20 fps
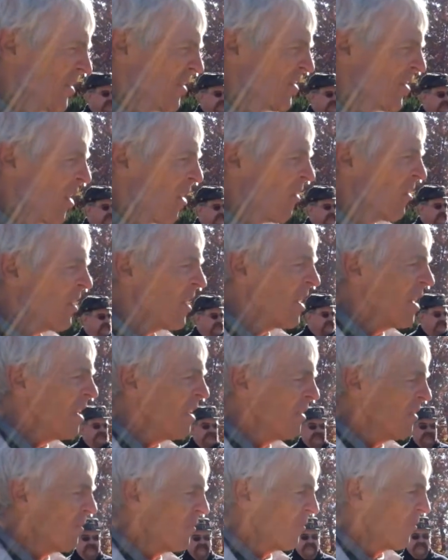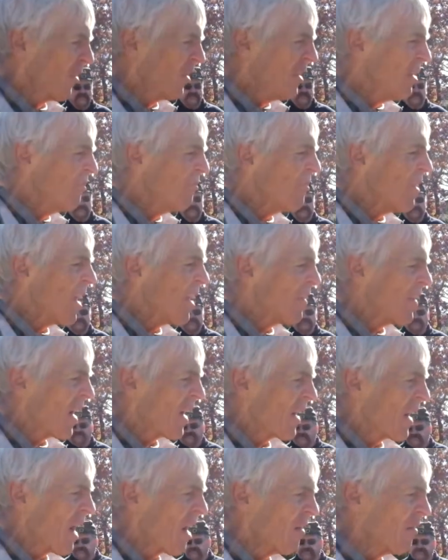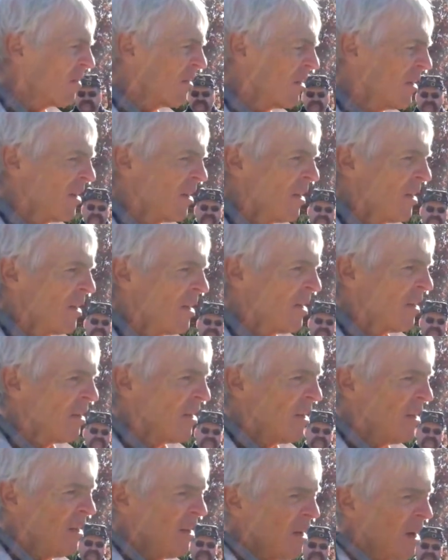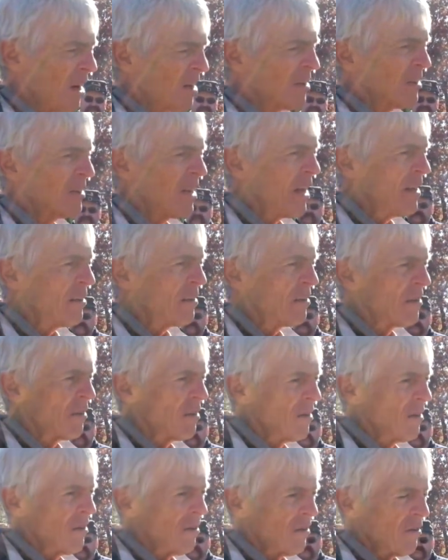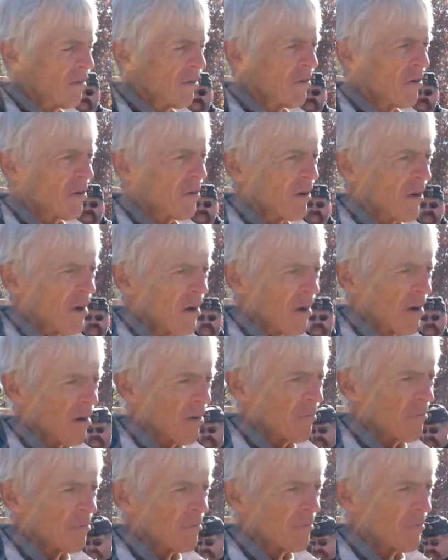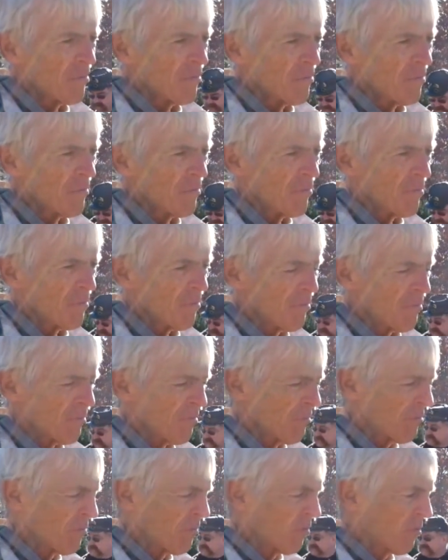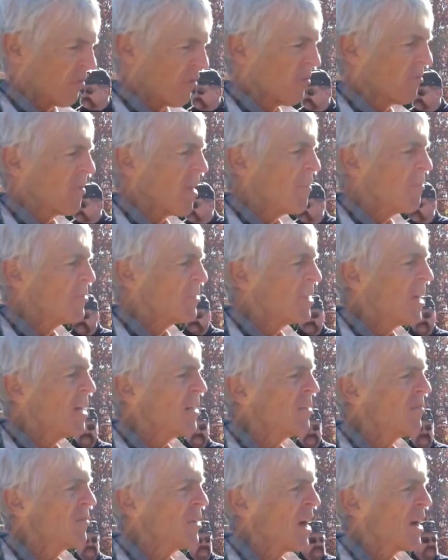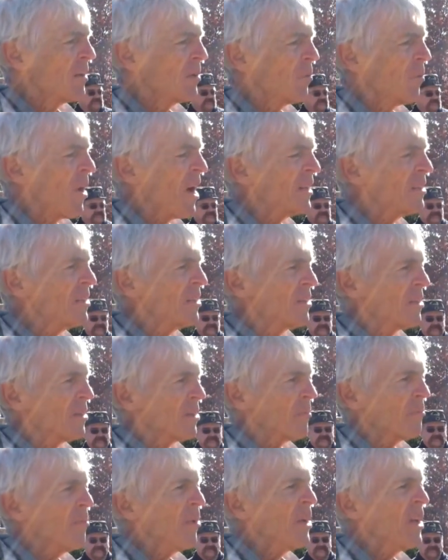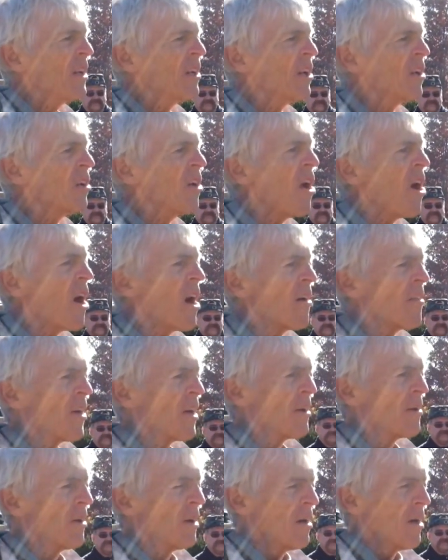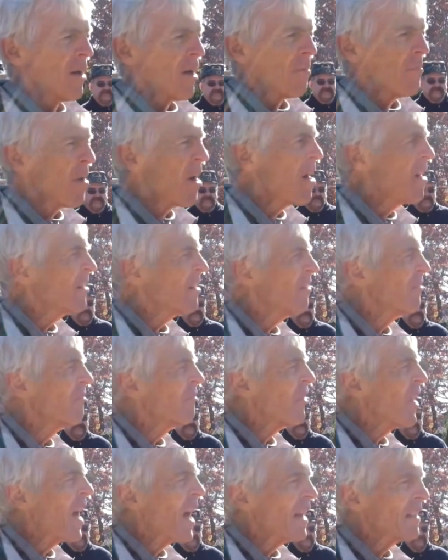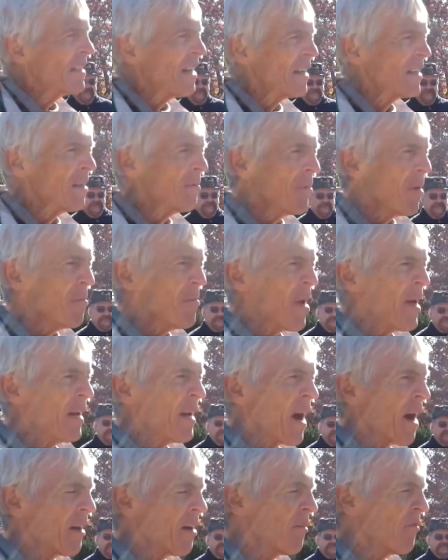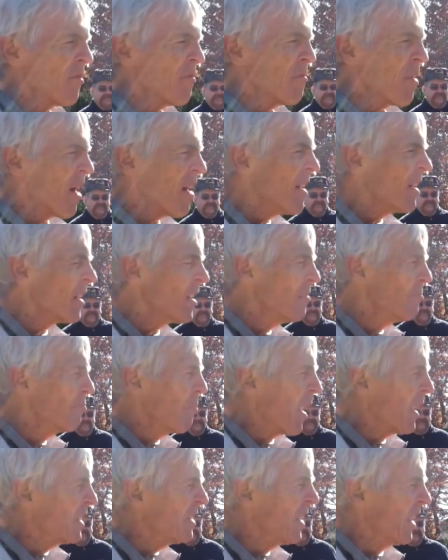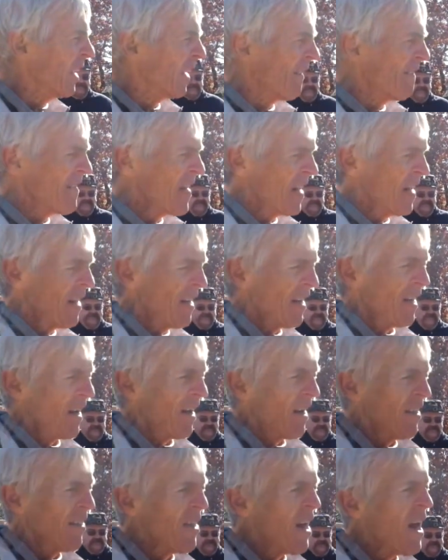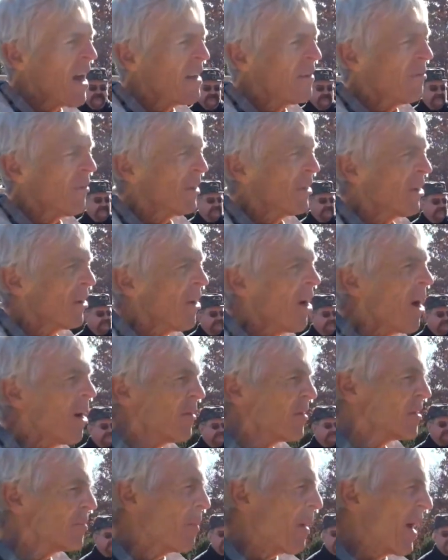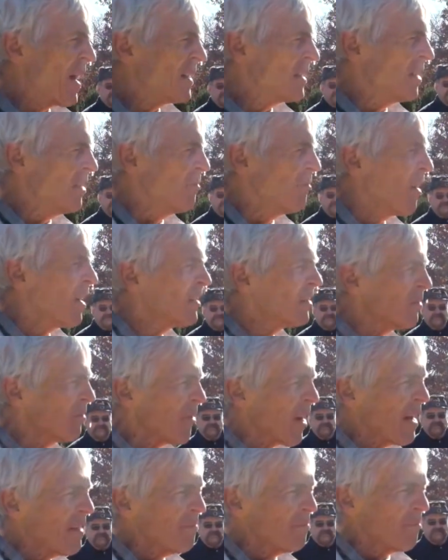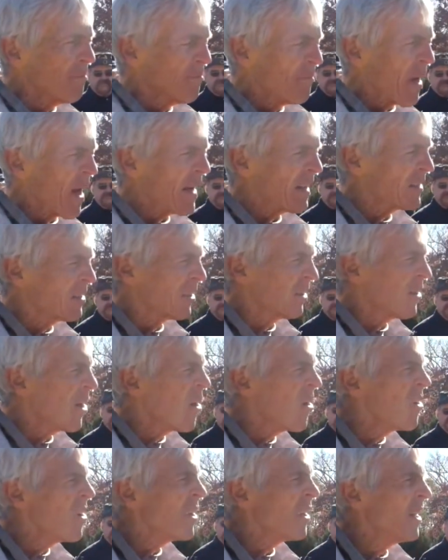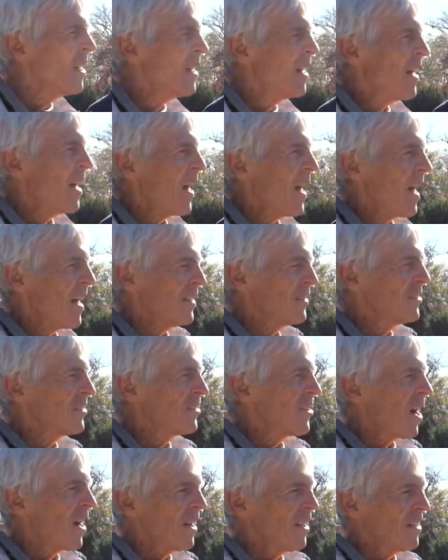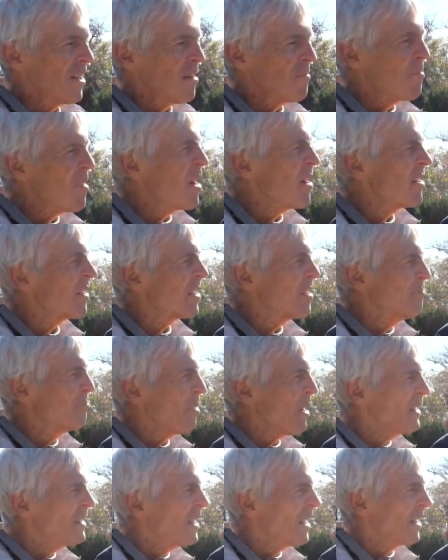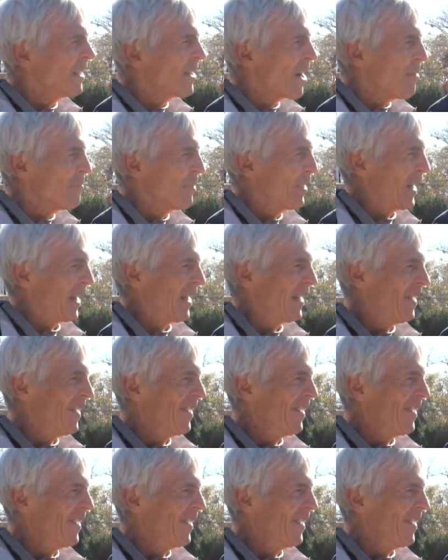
So when he found that out, he sent a representative down to Washington to put in a law that American flags had to be made out of American bunting. And then, when the law was passed, he rushed right back to Lowell and started the American Bunting Company.